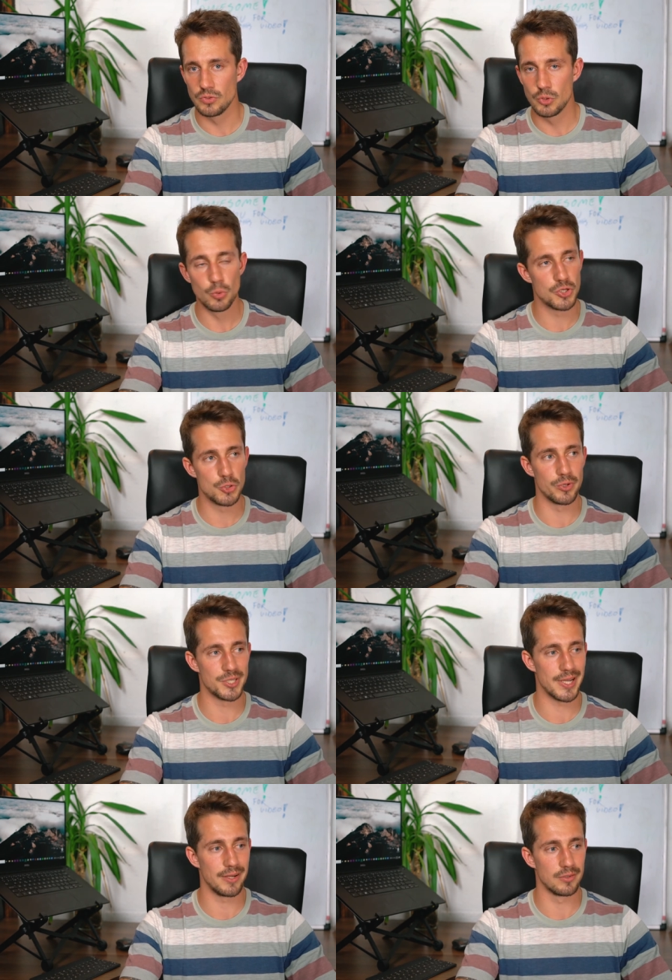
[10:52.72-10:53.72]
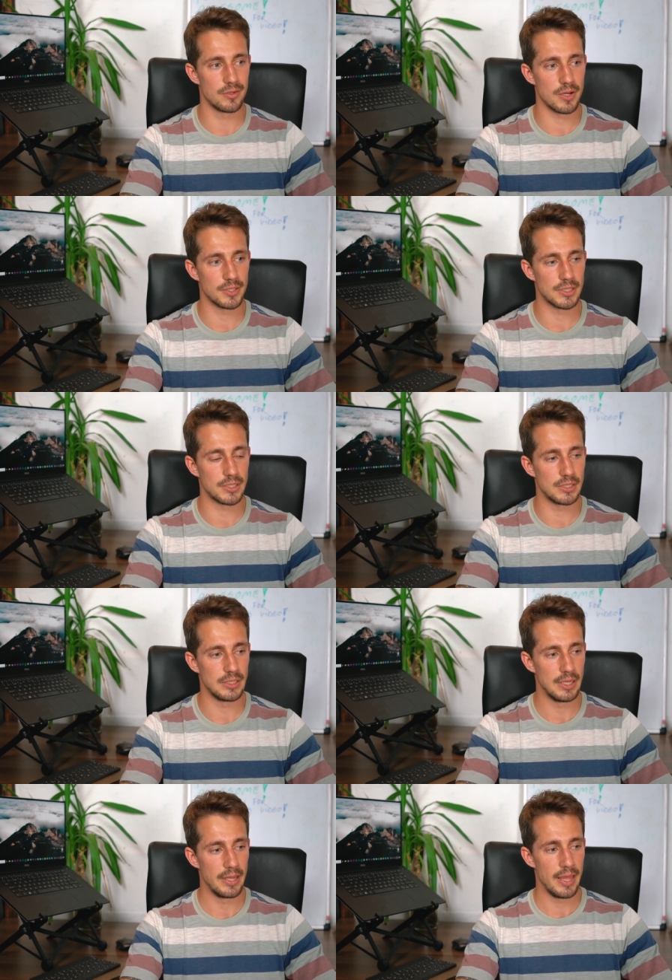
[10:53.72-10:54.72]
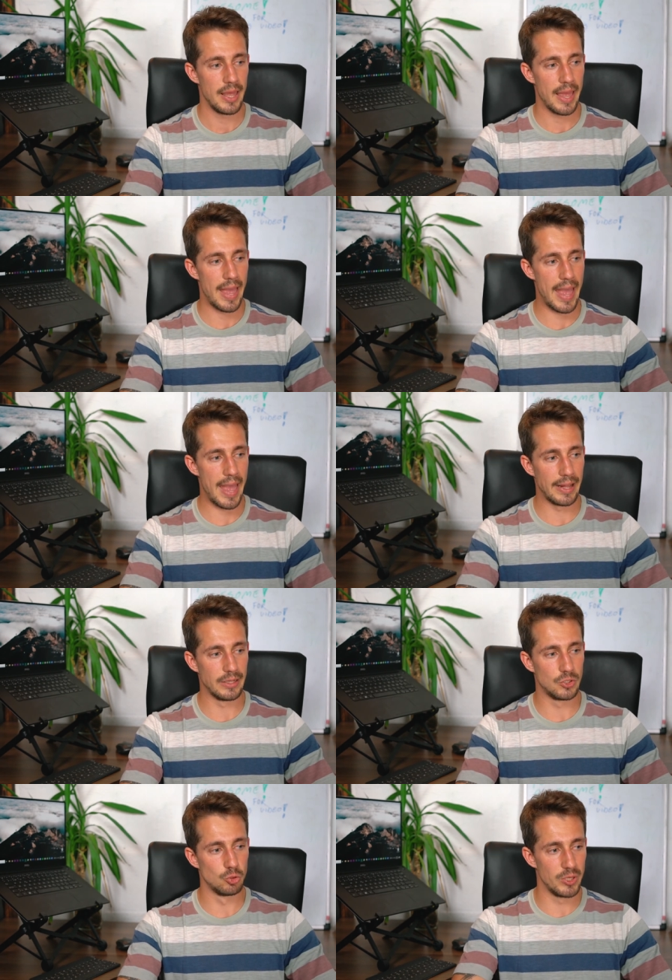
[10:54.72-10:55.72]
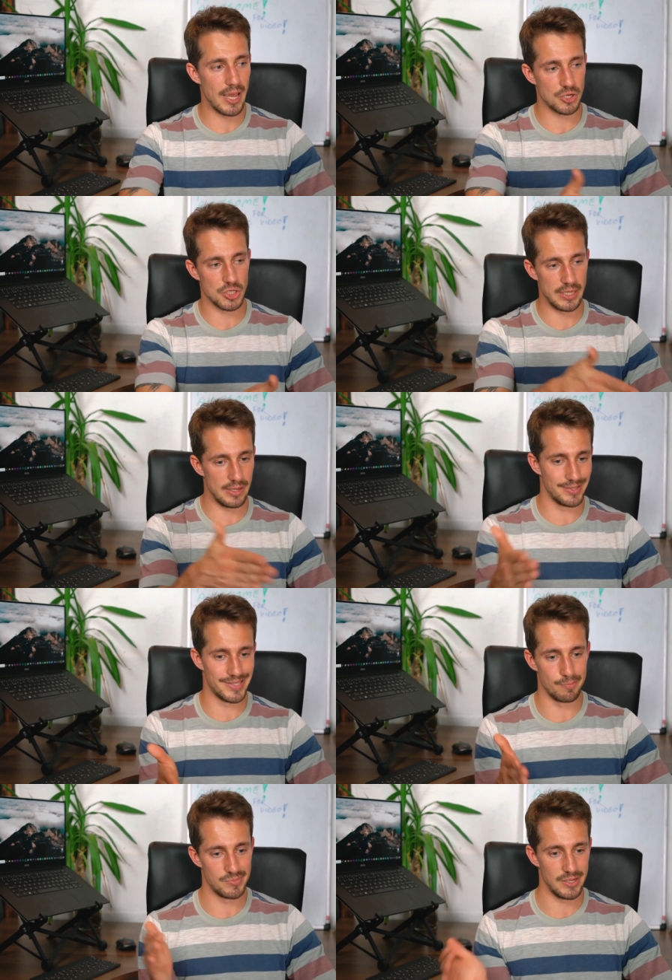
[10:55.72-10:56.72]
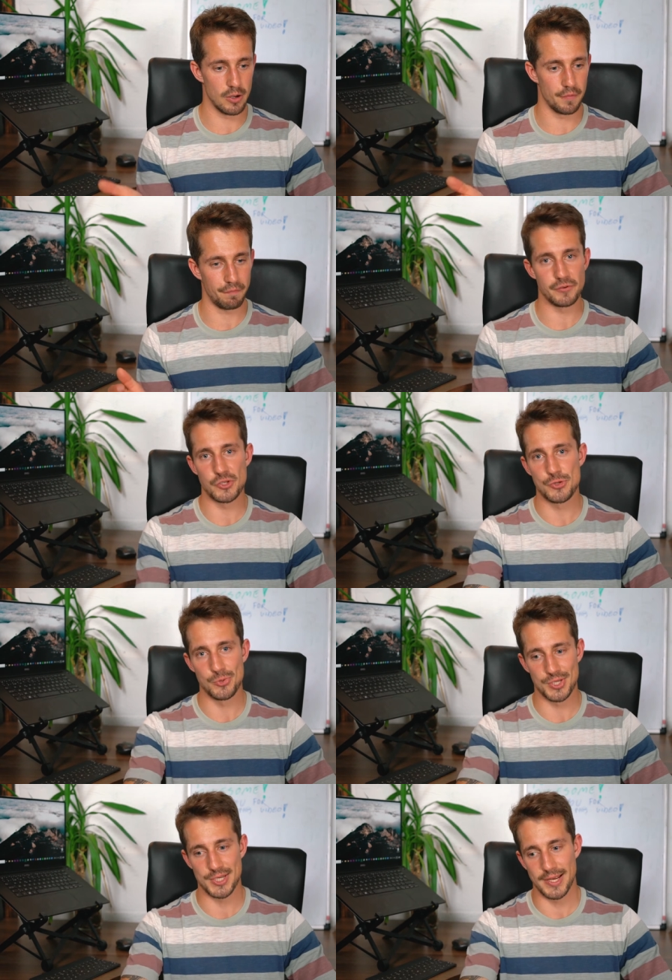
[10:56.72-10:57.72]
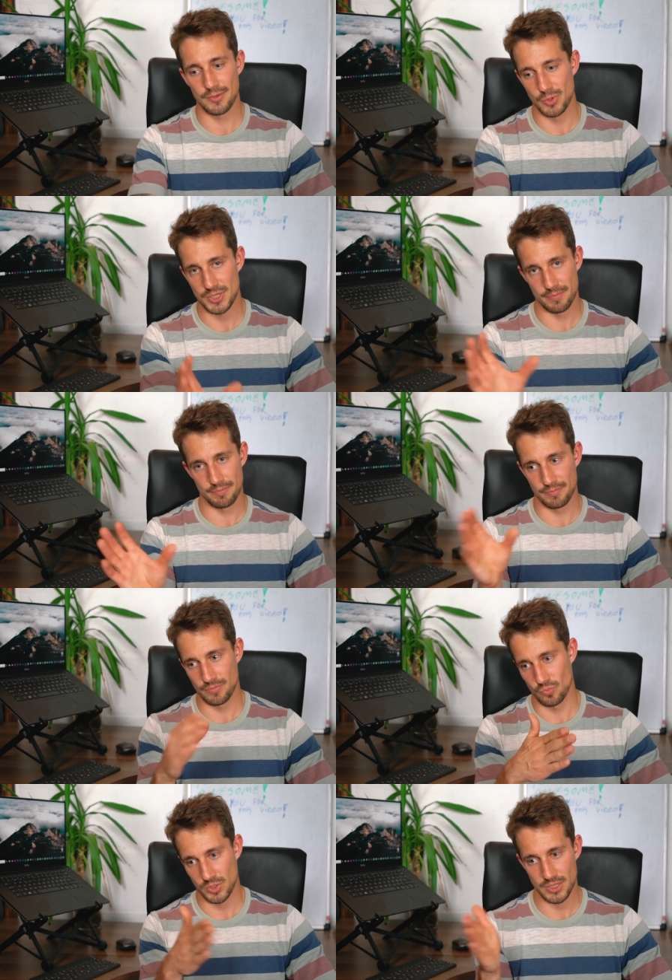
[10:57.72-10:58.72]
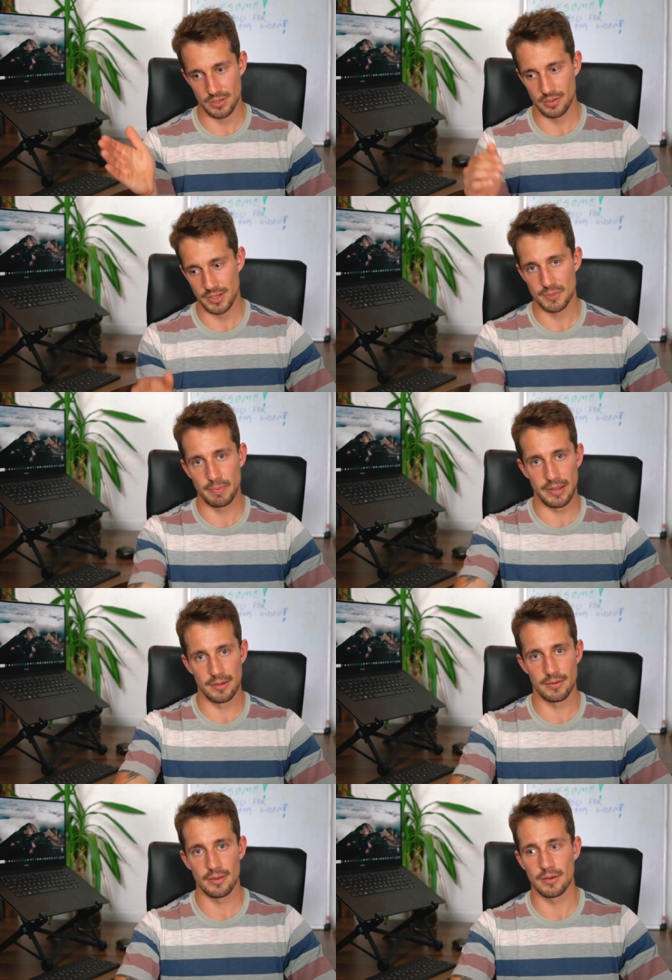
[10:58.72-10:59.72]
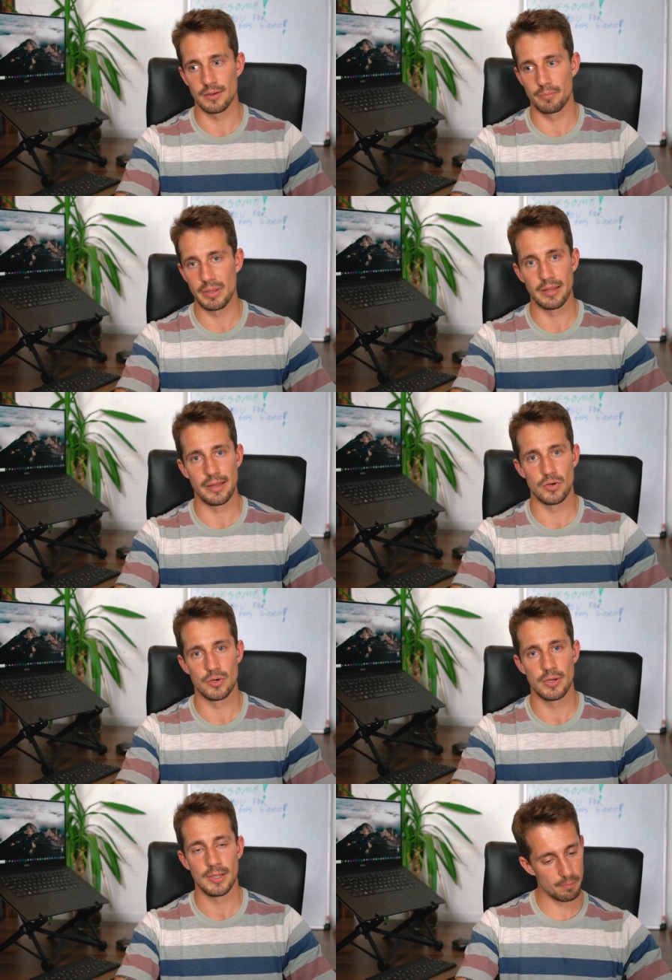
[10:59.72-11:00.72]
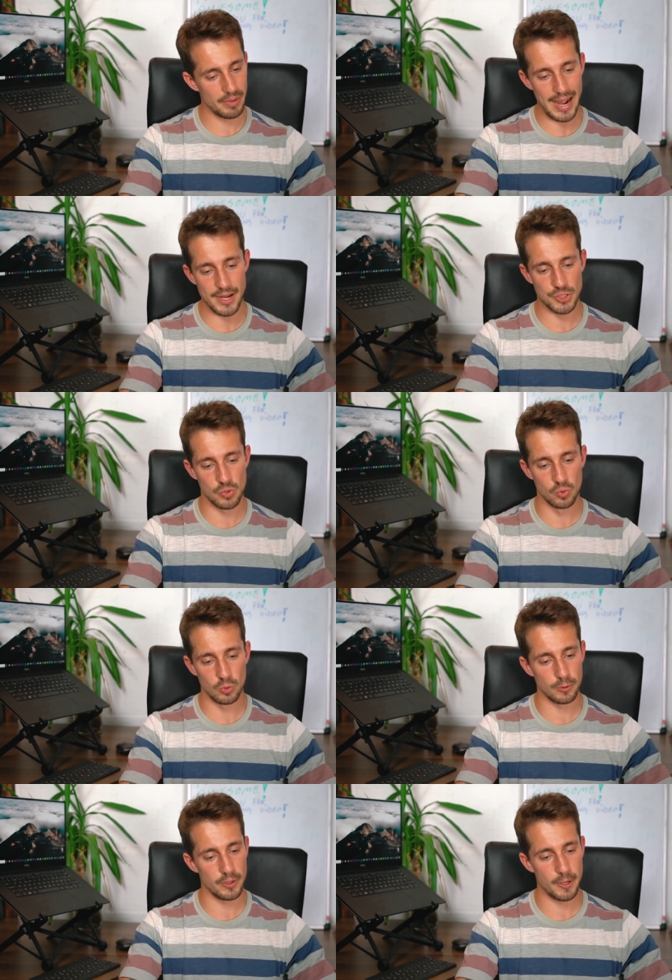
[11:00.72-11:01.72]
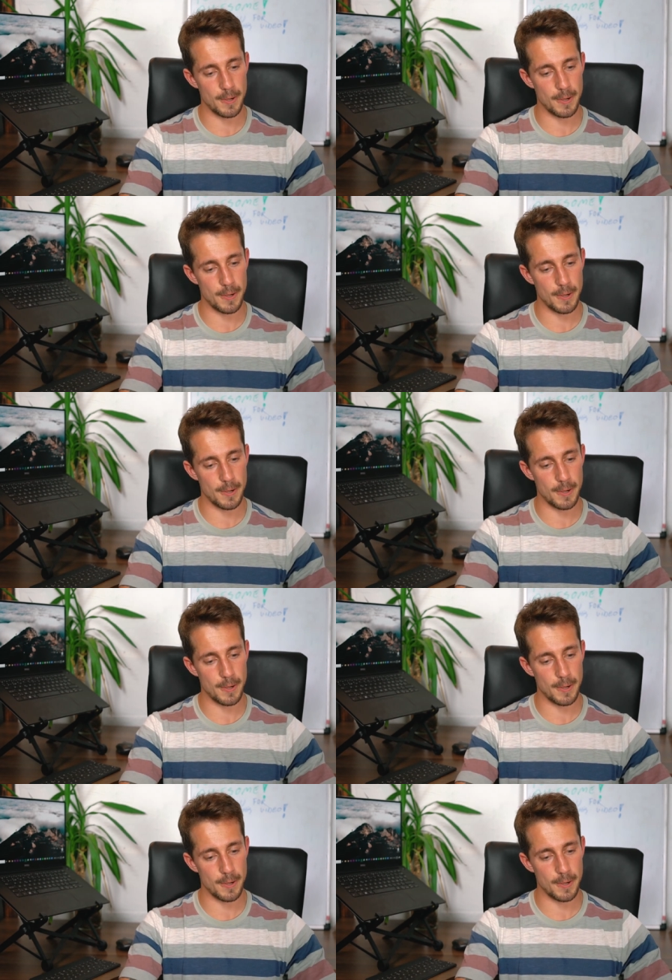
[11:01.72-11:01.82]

to the suicidal thoughts and to the actually attempting of suicide, which I'm, which I'll explain uh, a bit later. But high school, you